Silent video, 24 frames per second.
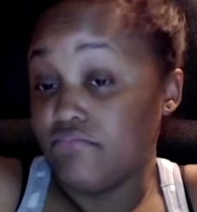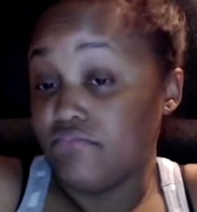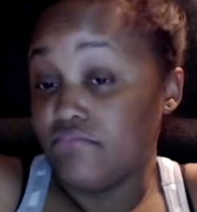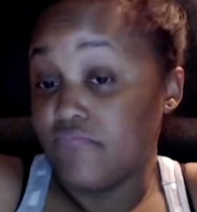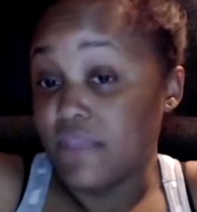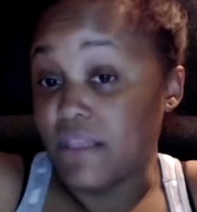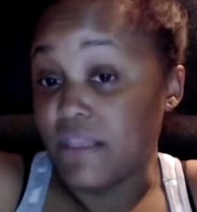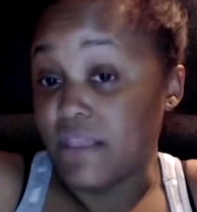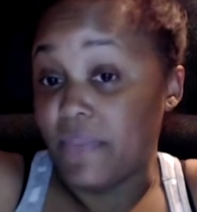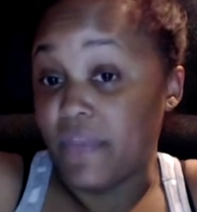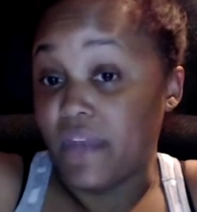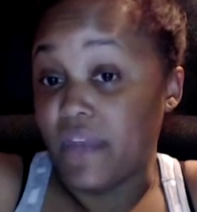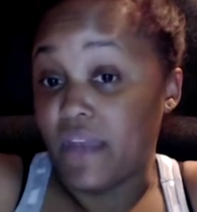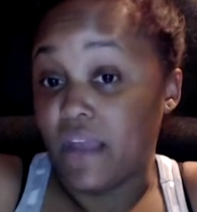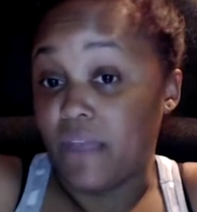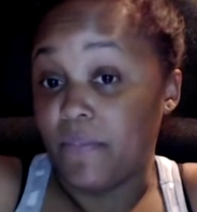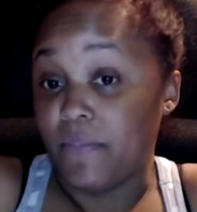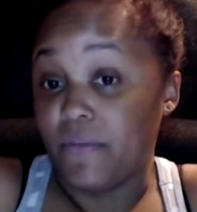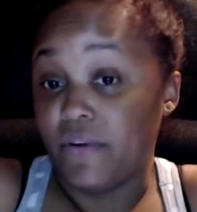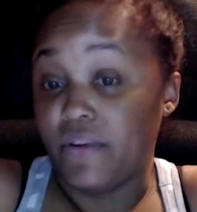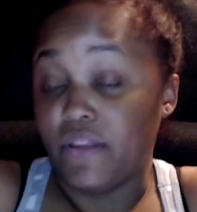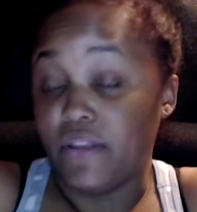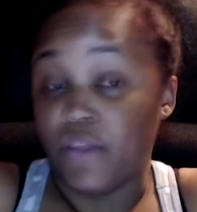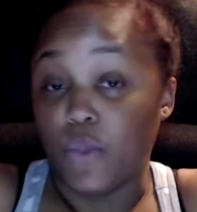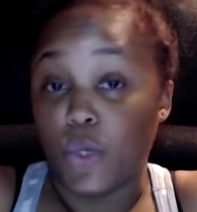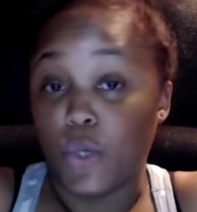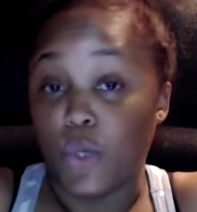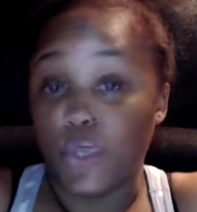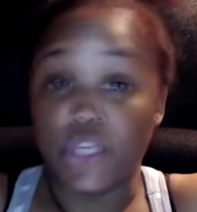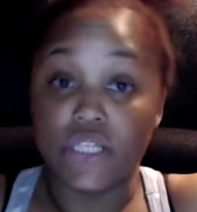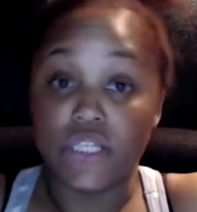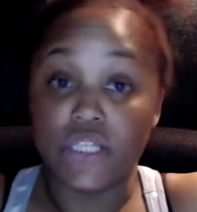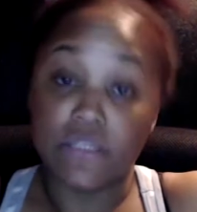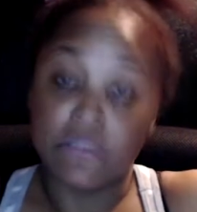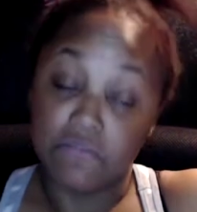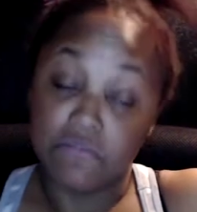Something I can put in the works,
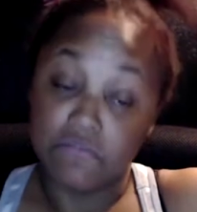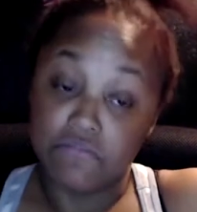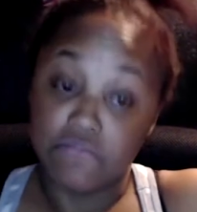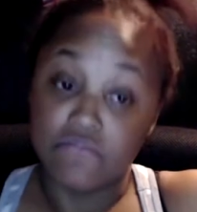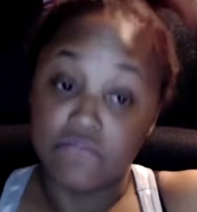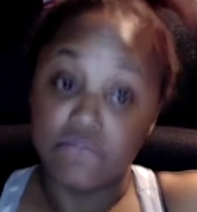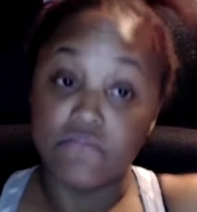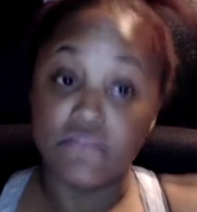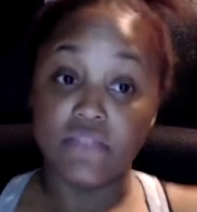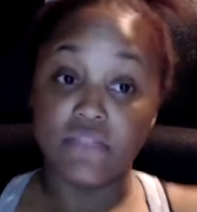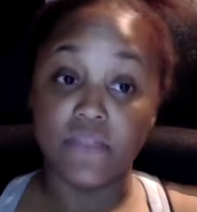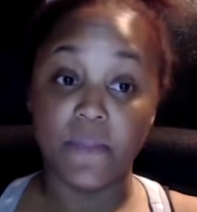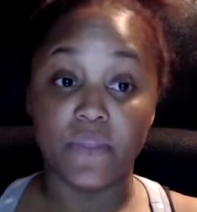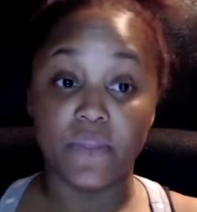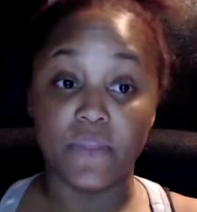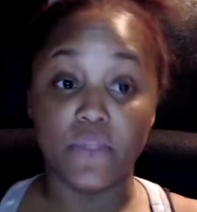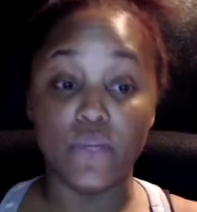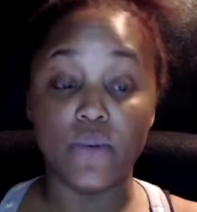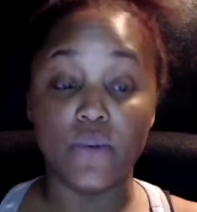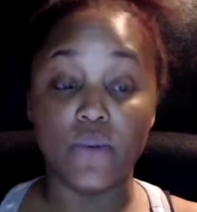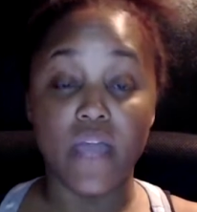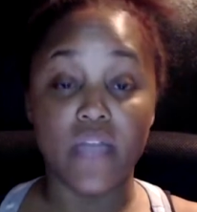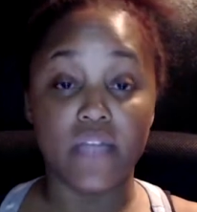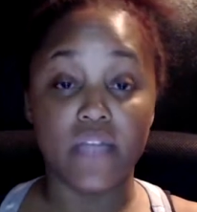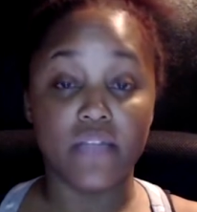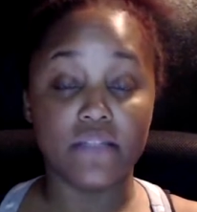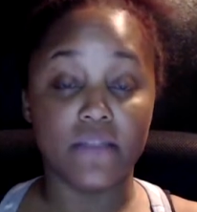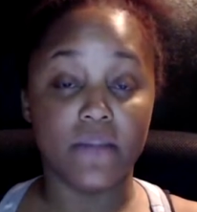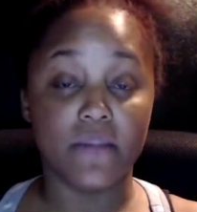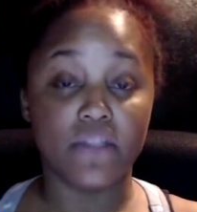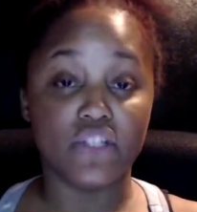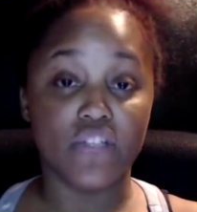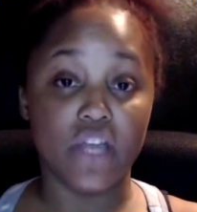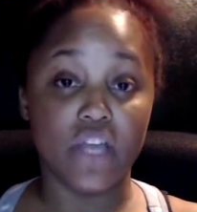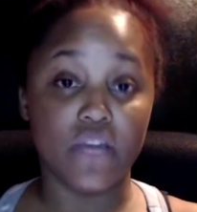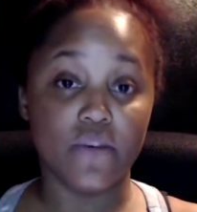something new to add to my
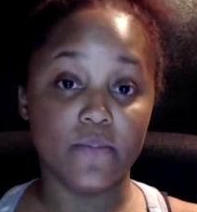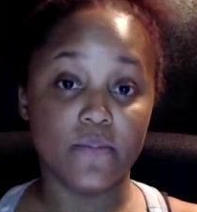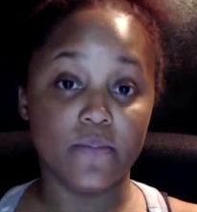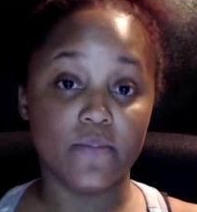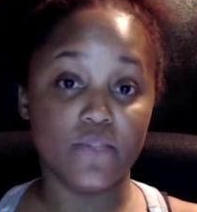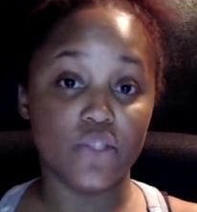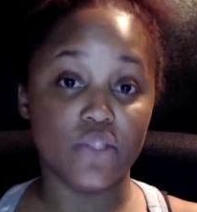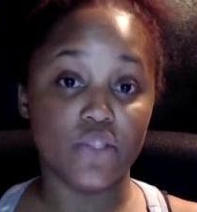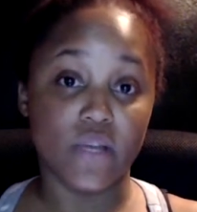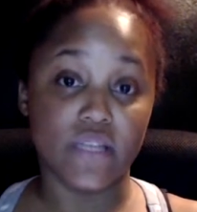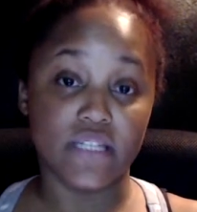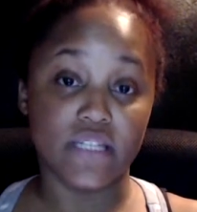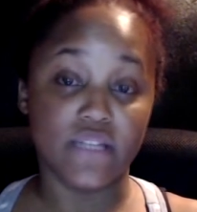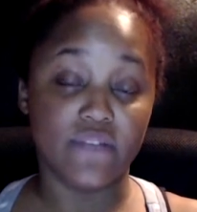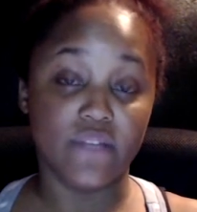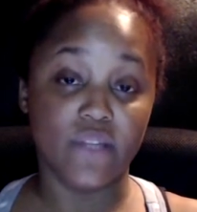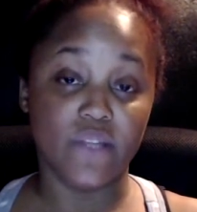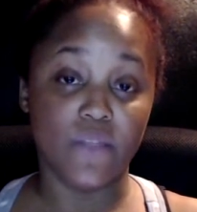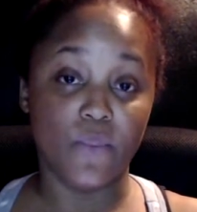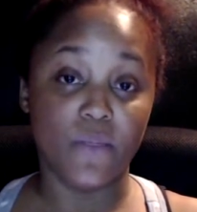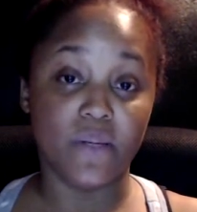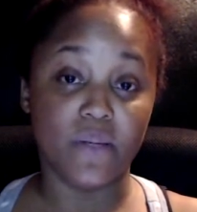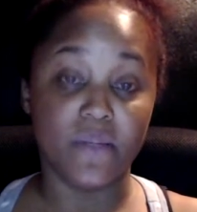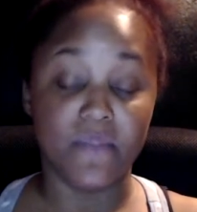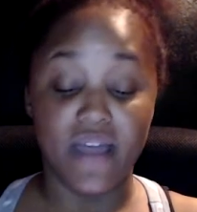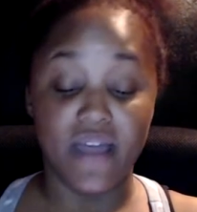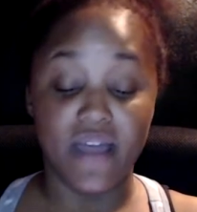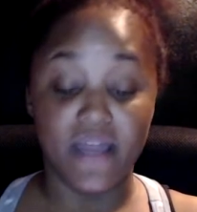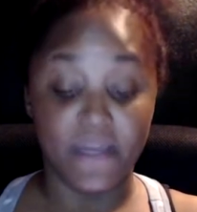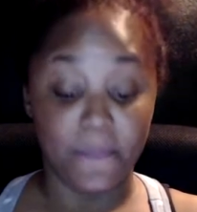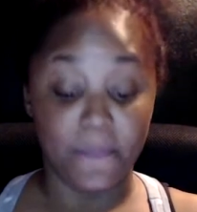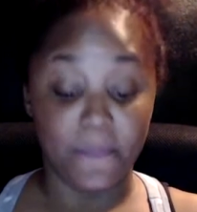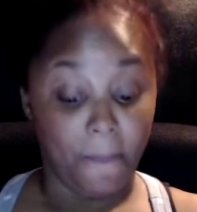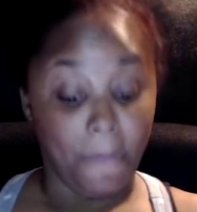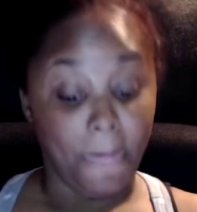channel, so I definitely wouldn't mind.